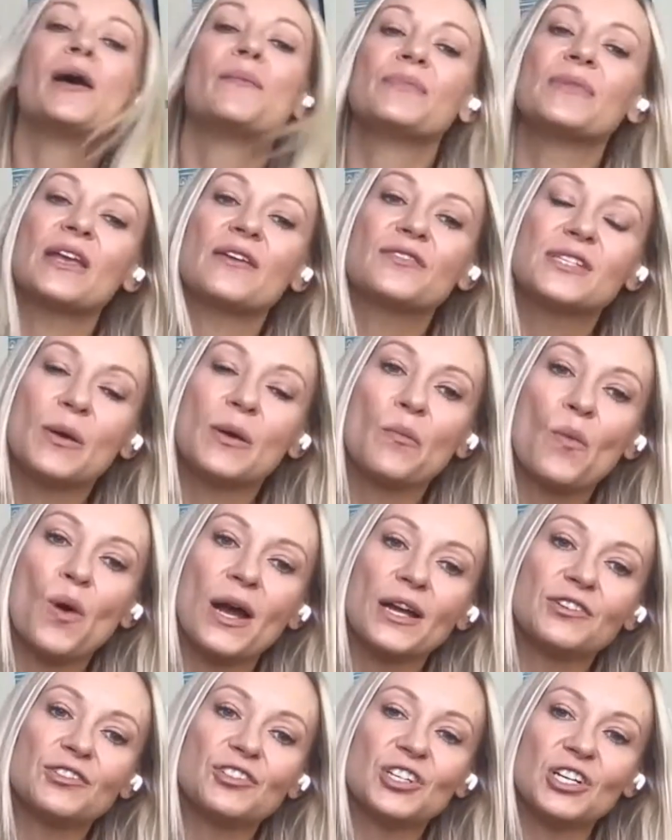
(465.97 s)
If
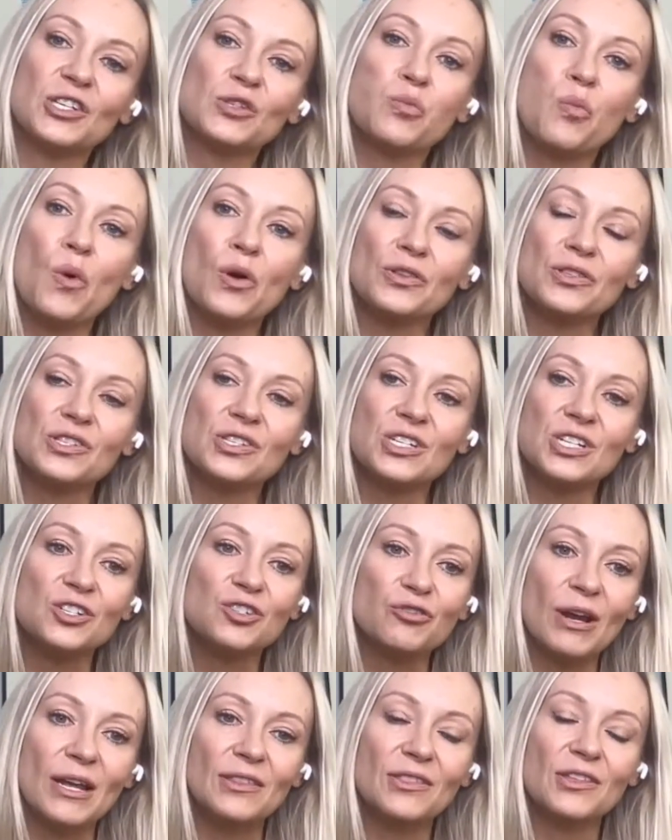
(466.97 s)
someone just wants to
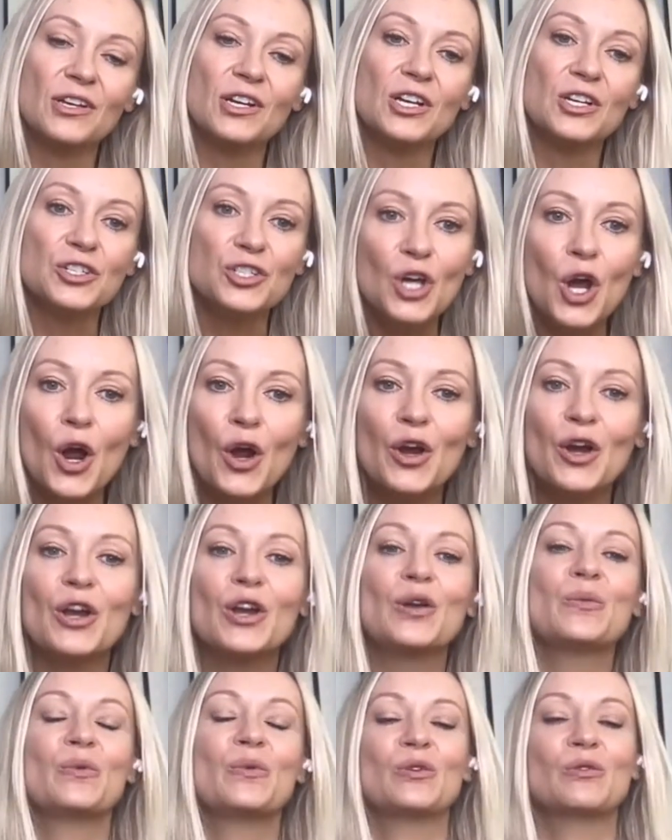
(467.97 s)
strengthen and
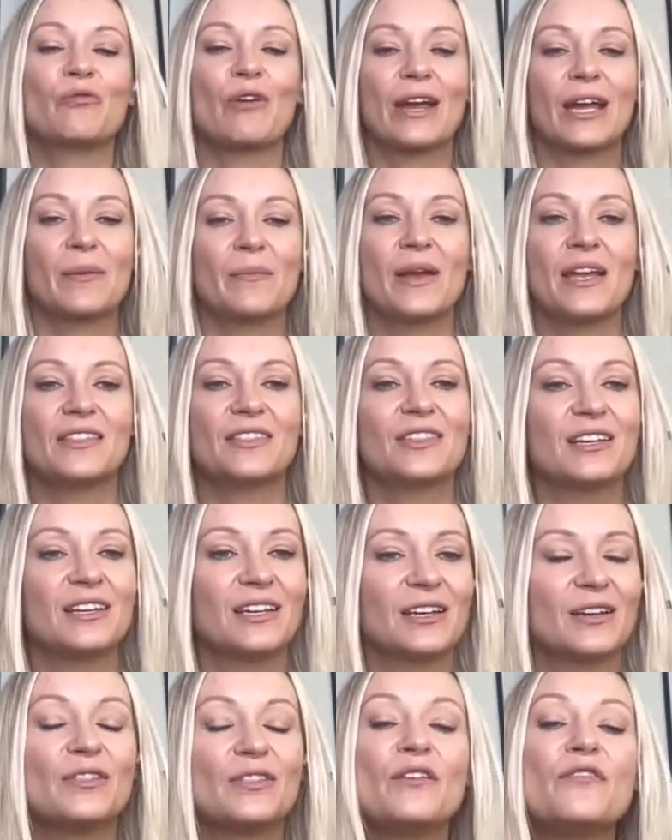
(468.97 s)
tone, we'll recommend
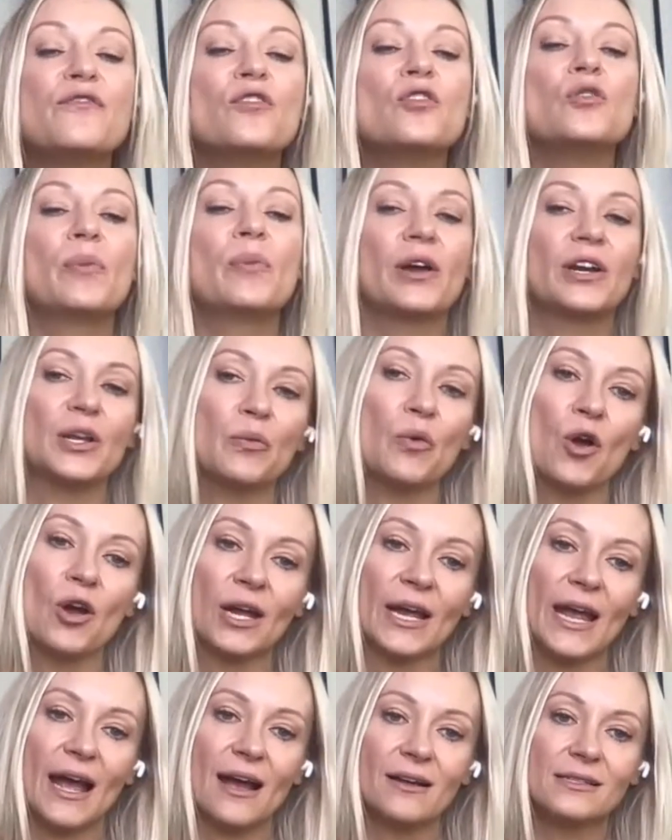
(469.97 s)
the full body
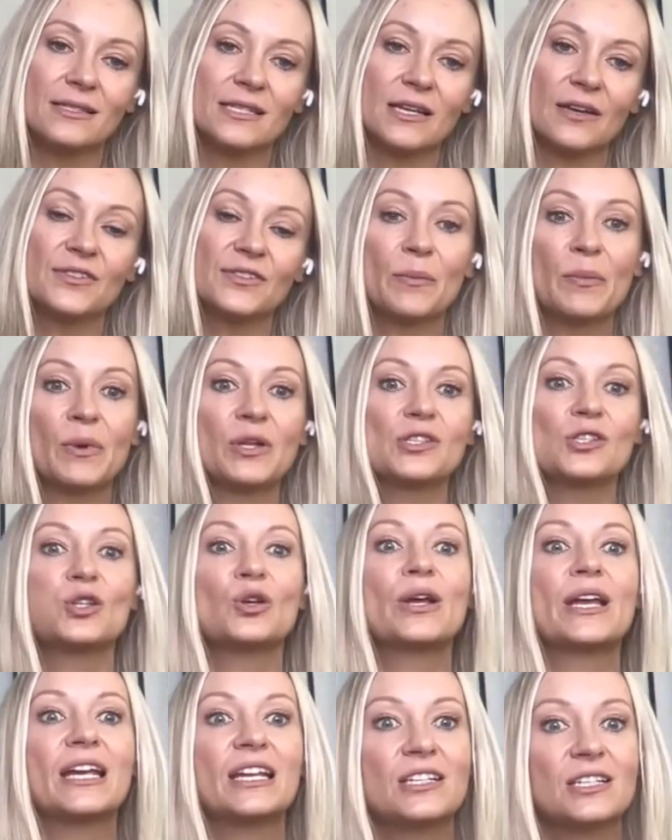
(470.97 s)
workouts. If someone's
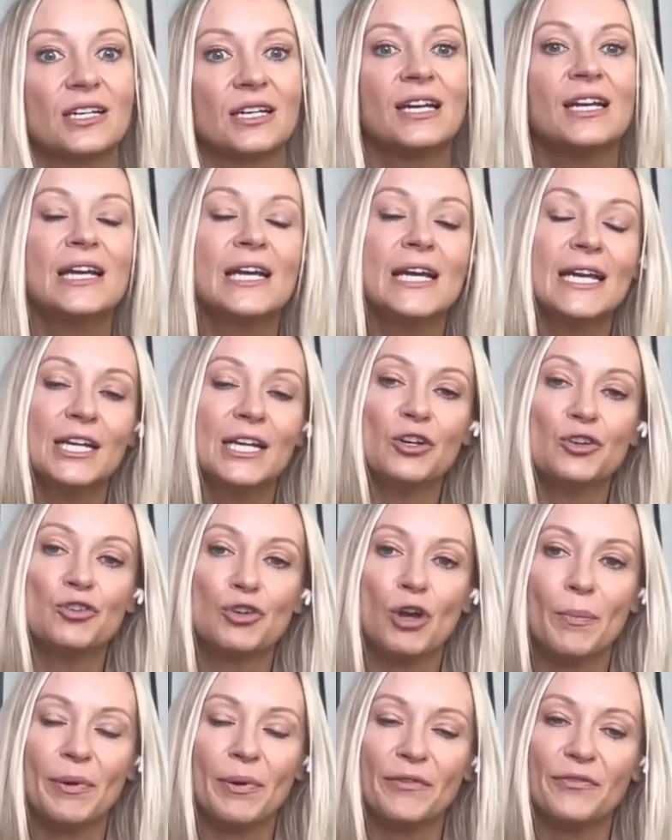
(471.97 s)
looking to,
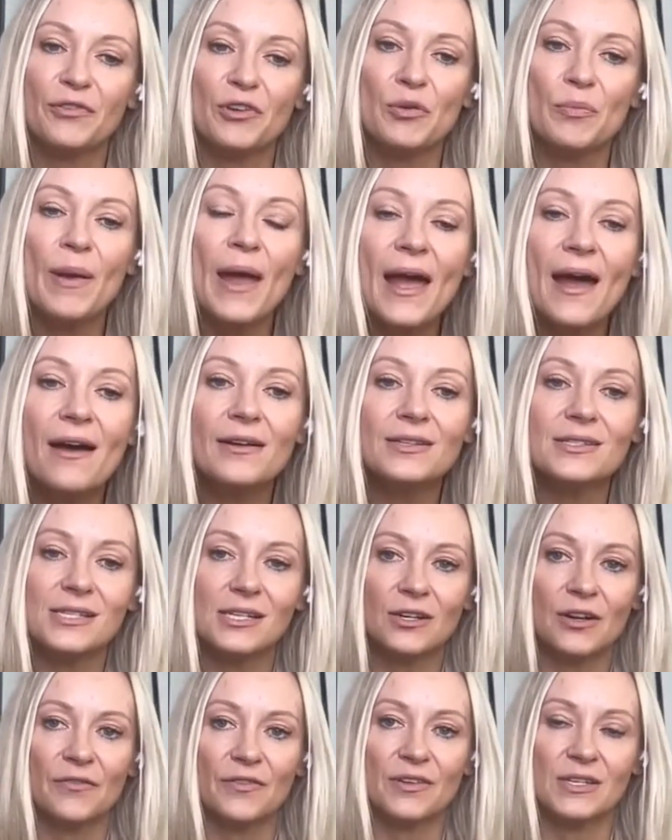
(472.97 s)
drop a few pounds,
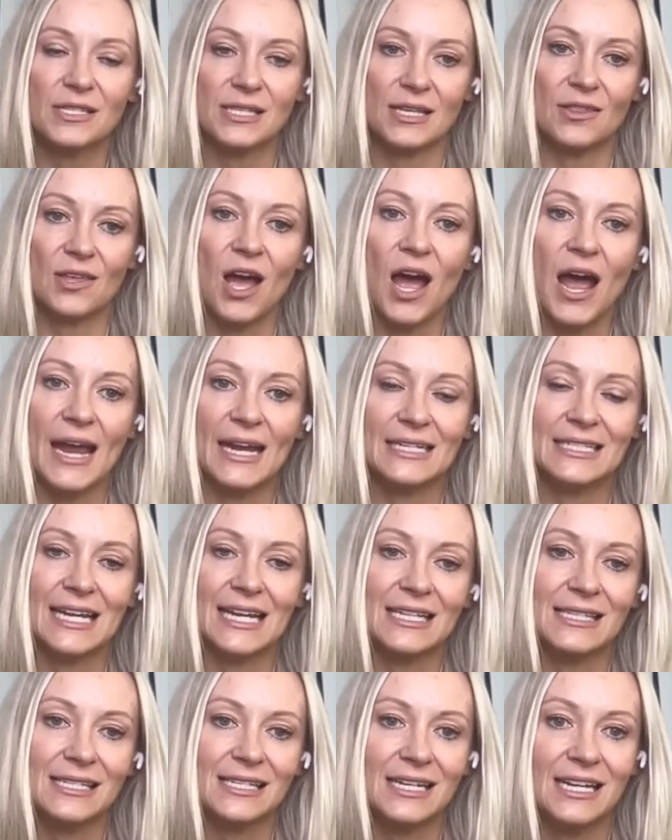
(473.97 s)
and obviously the high
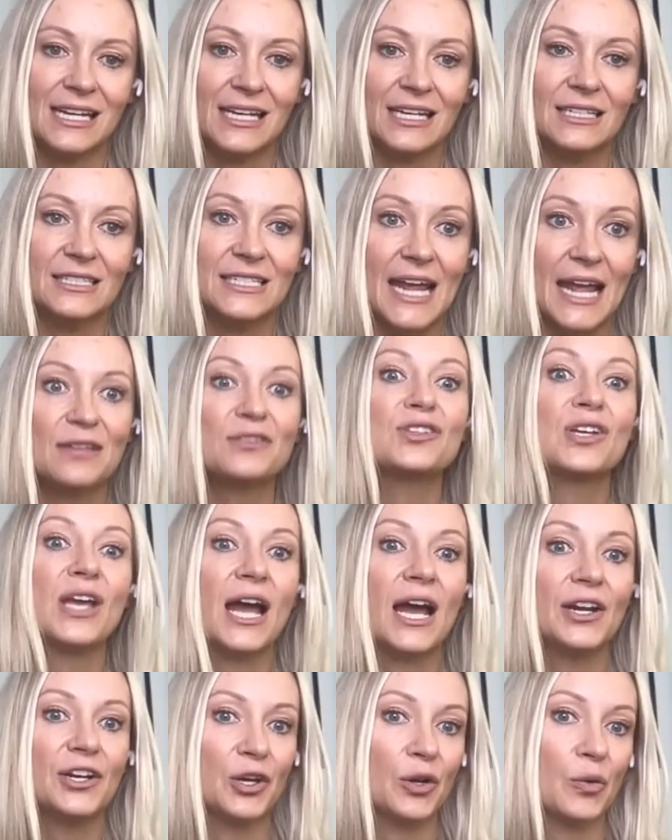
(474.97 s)
intensity dance
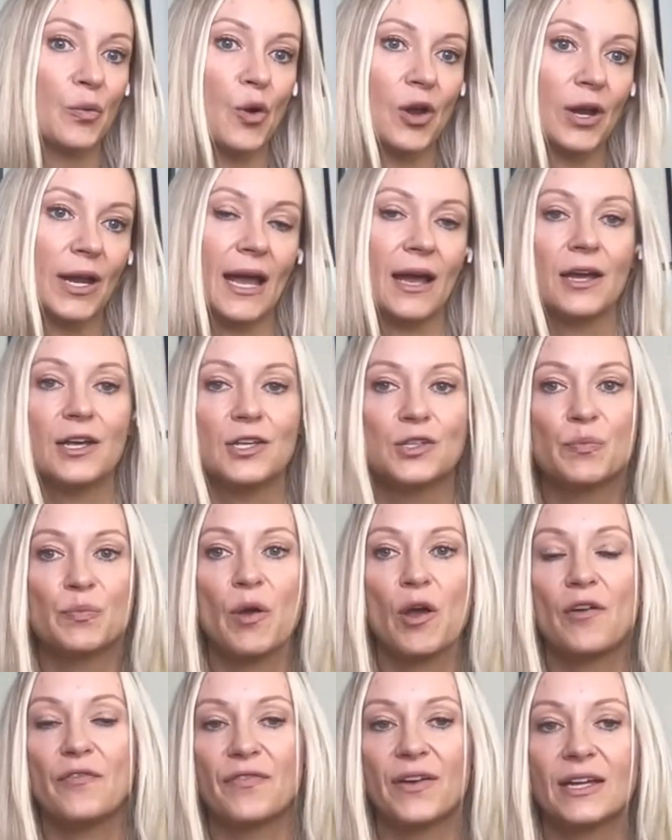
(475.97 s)
cardio workout is
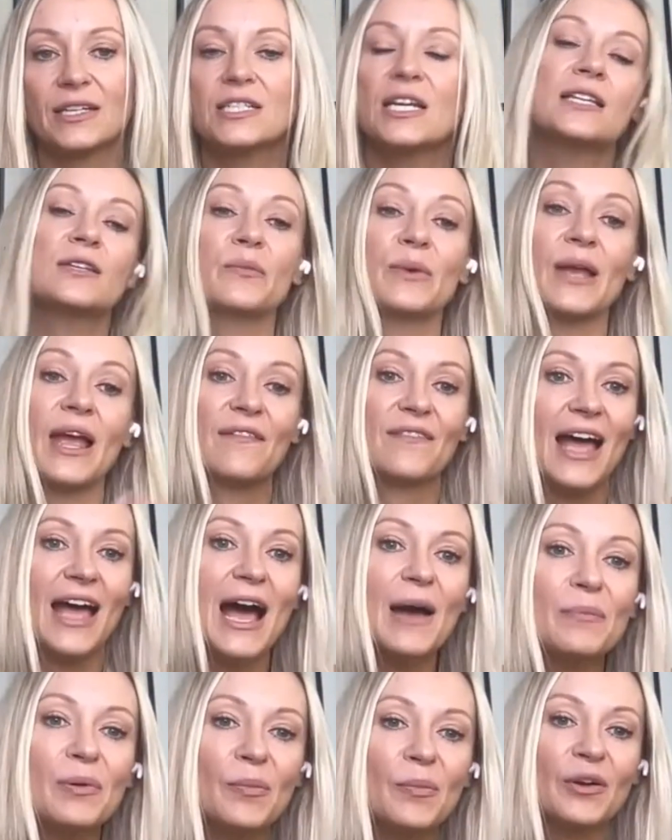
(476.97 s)
perfect. And then we have our
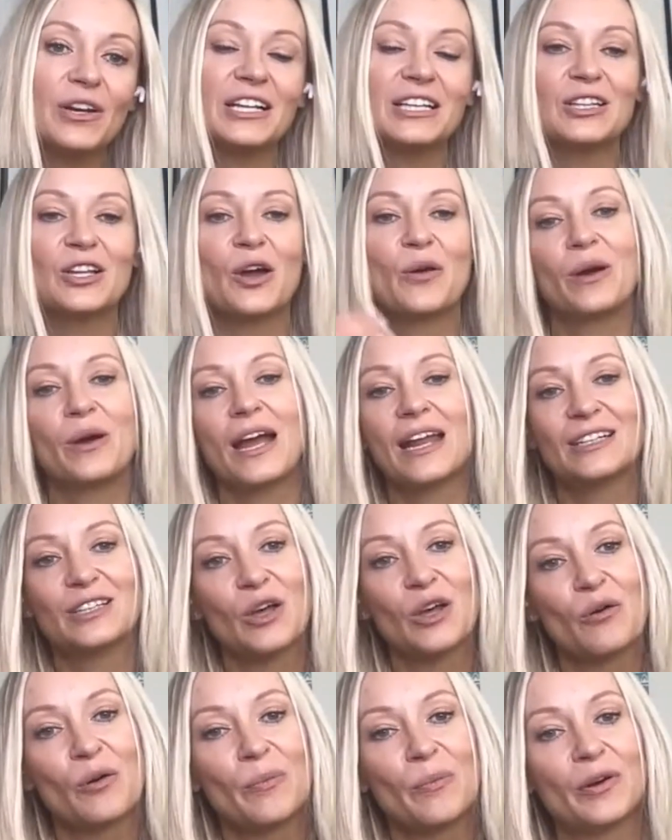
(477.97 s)
upper body, low and
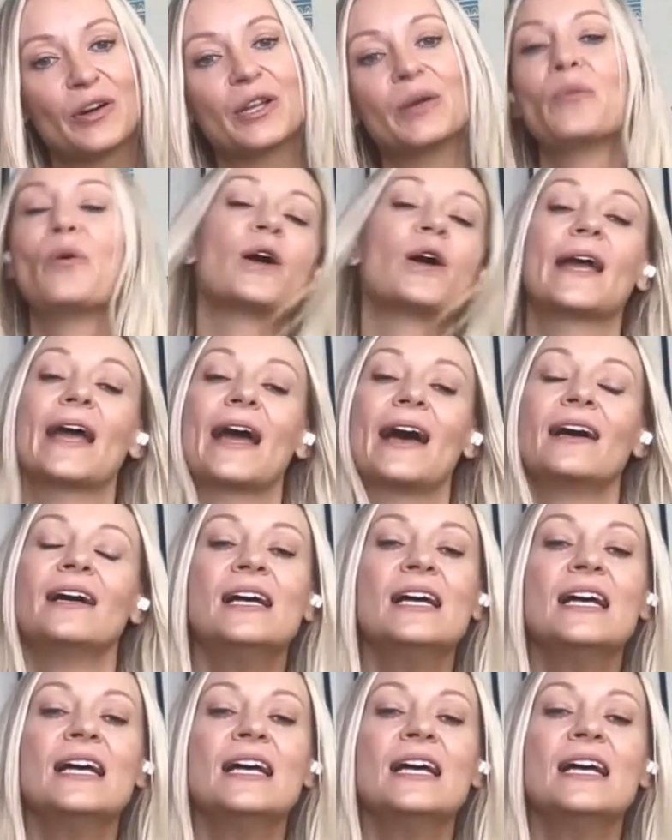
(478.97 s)
lower body workout.